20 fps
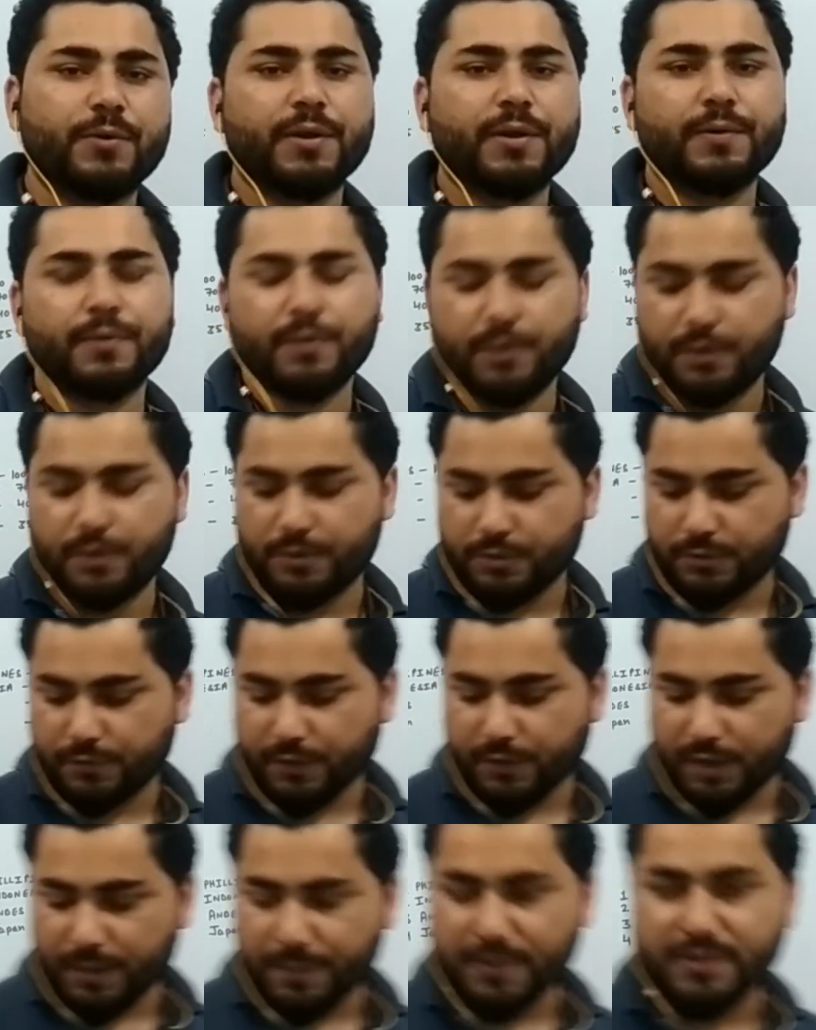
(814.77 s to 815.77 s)
Okay, so
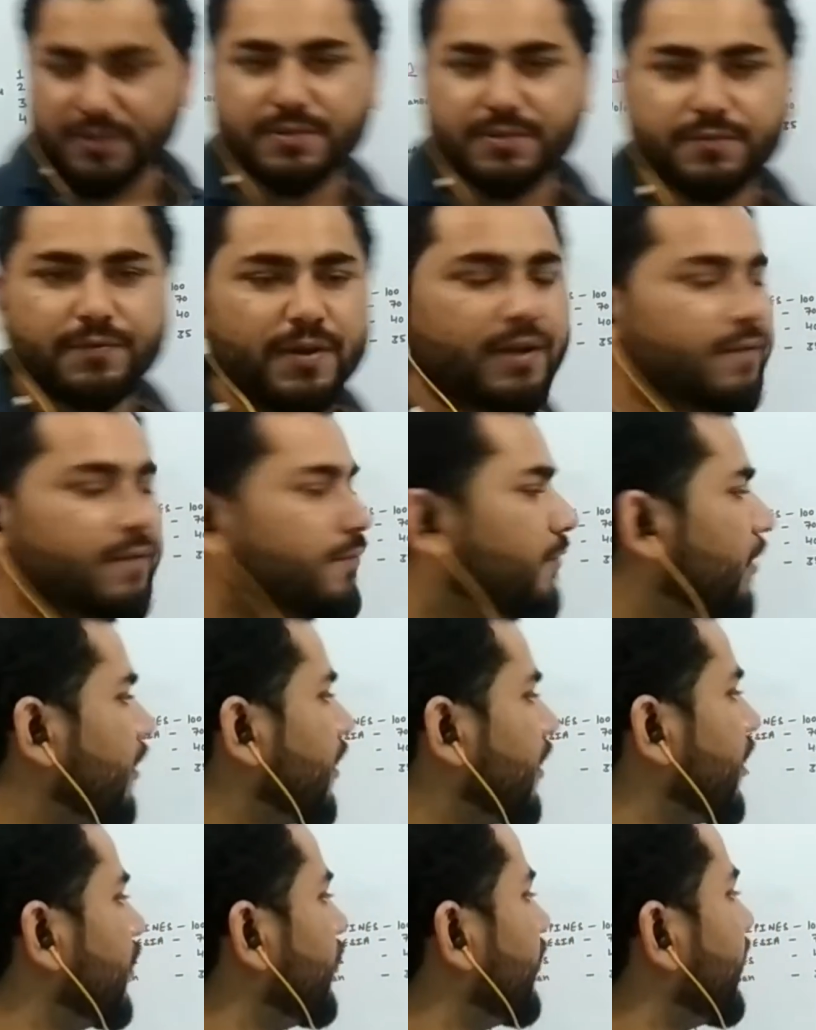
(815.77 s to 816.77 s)
what happens when
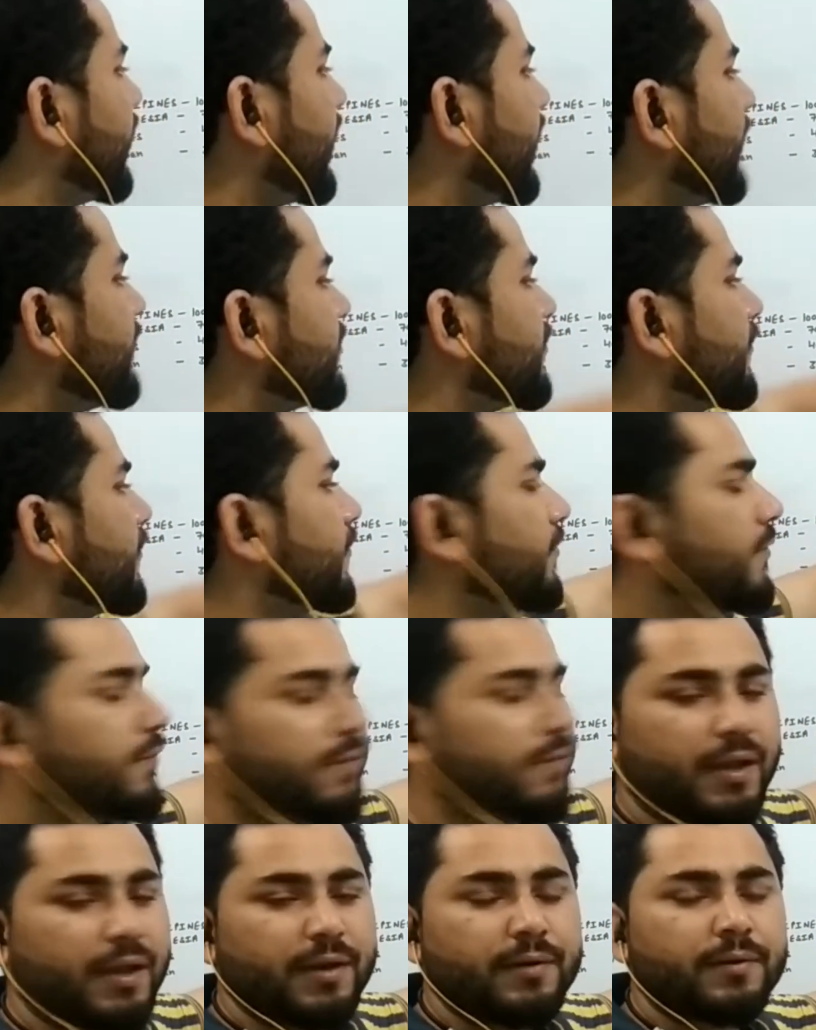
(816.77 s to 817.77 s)
volcano erupts?
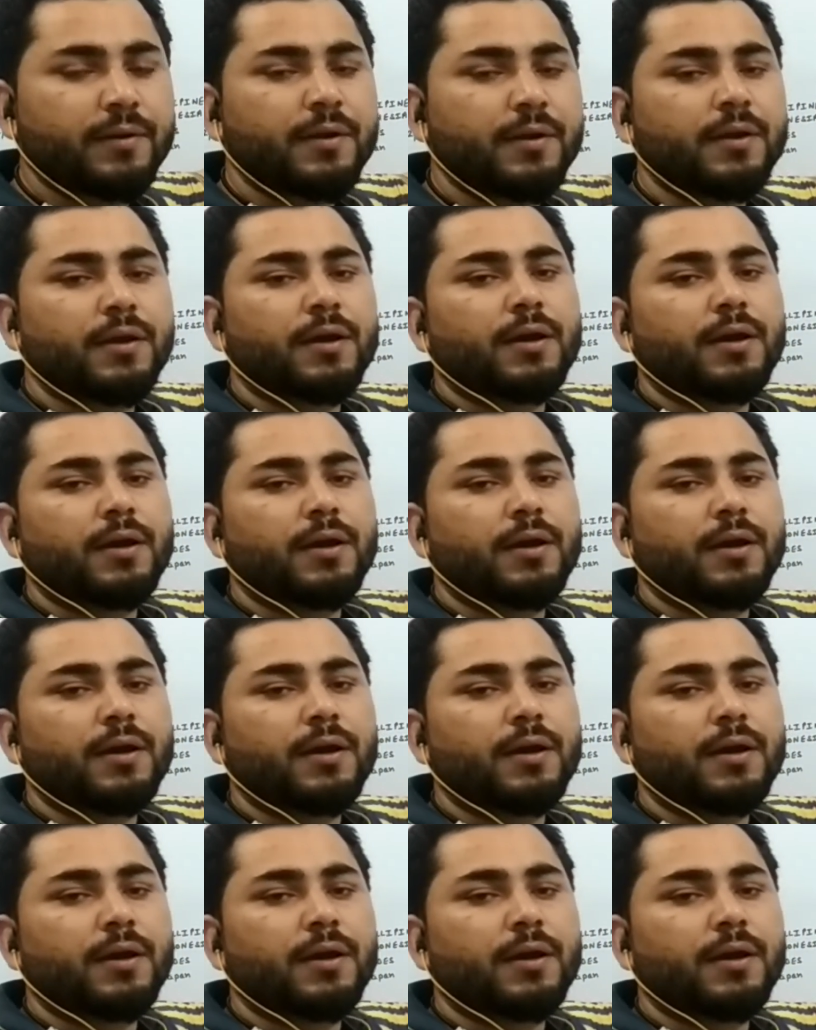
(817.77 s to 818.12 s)
Then